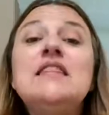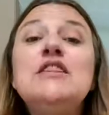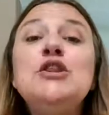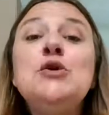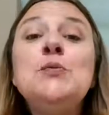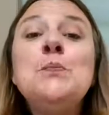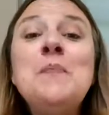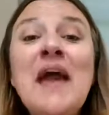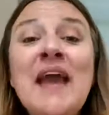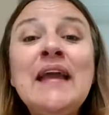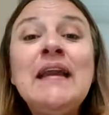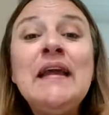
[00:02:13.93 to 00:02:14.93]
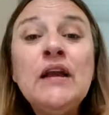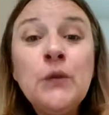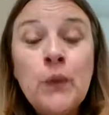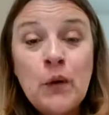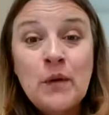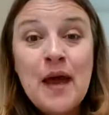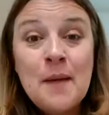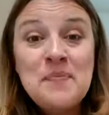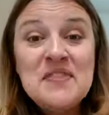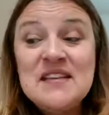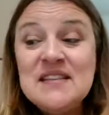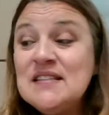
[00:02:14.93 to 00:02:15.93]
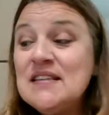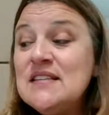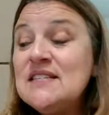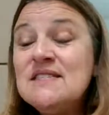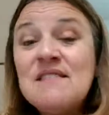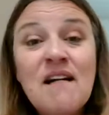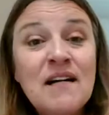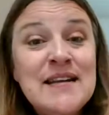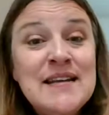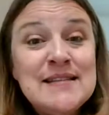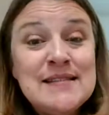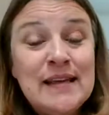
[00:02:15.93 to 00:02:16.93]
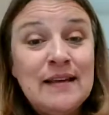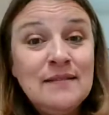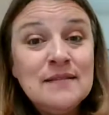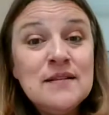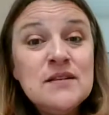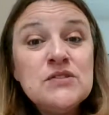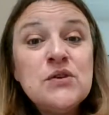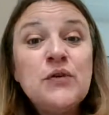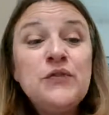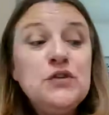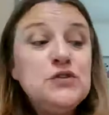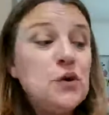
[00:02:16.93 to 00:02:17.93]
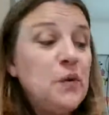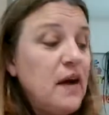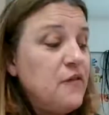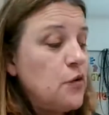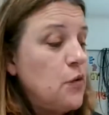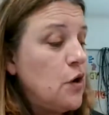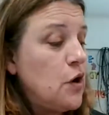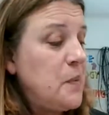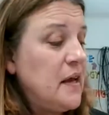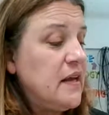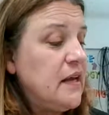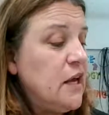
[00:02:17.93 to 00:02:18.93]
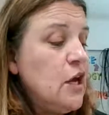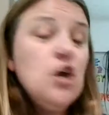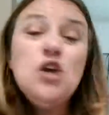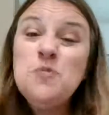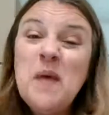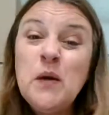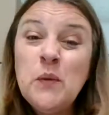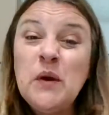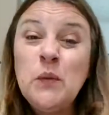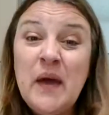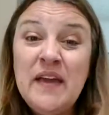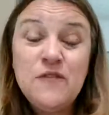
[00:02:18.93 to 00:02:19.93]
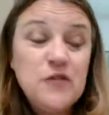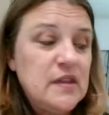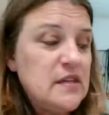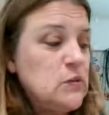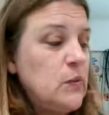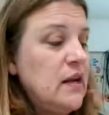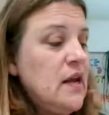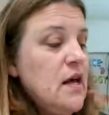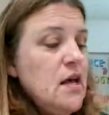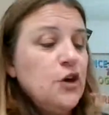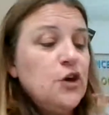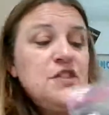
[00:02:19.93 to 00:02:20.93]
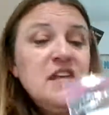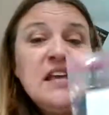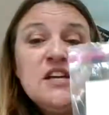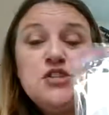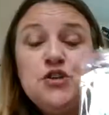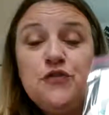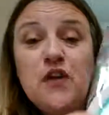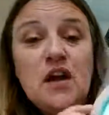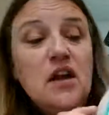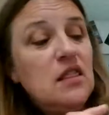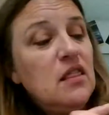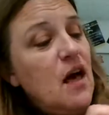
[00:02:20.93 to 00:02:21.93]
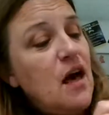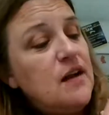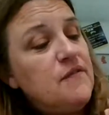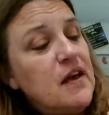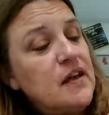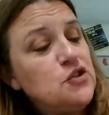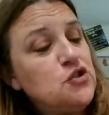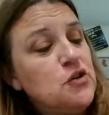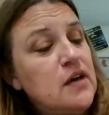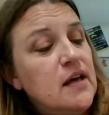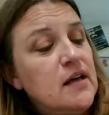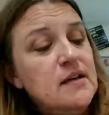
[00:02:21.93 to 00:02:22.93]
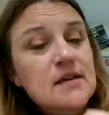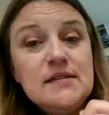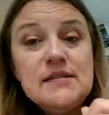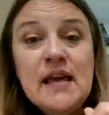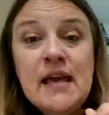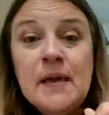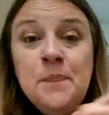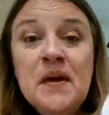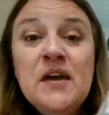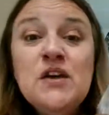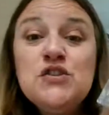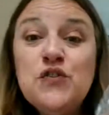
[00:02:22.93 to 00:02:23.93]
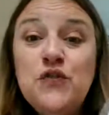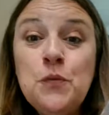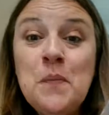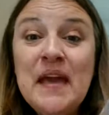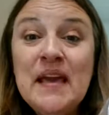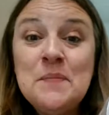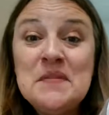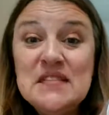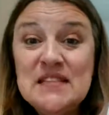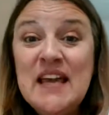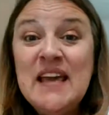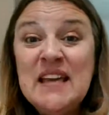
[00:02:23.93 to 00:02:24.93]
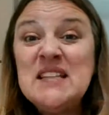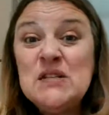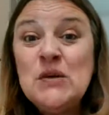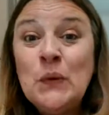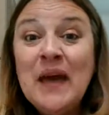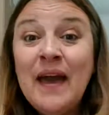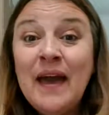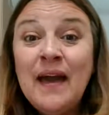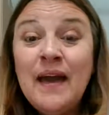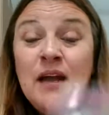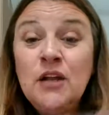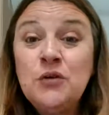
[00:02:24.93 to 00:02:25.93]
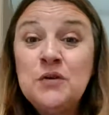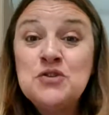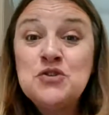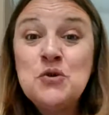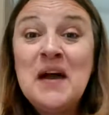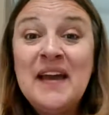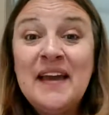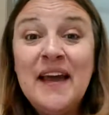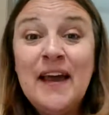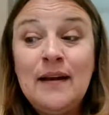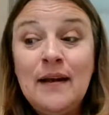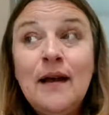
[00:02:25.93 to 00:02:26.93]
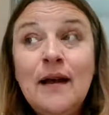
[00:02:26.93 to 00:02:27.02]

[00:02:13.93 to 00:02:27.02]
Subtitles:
You may need a grown-up. This is not easy. So if you don't have a grown-up handy, you might want to wait for this one. Good thing is you've got a lot of extra tape. So if you make a mistake, it's okay and you can try again.